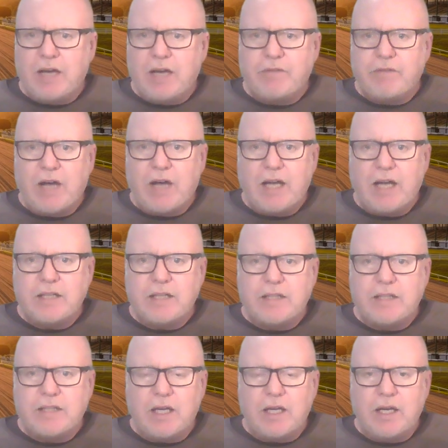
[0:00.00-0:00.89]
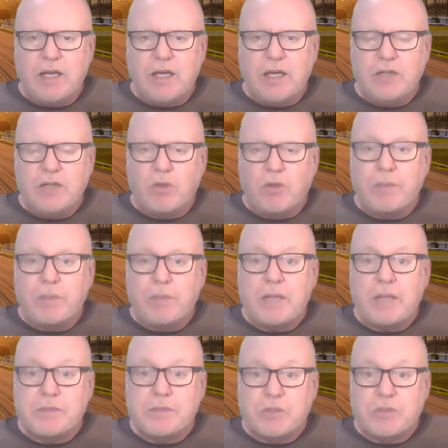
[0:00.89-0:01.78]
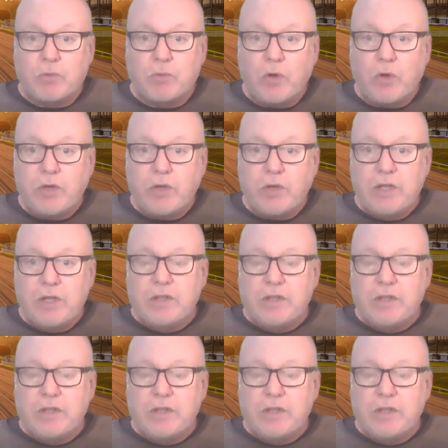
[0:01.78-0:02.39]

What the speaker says: have had not been able to run.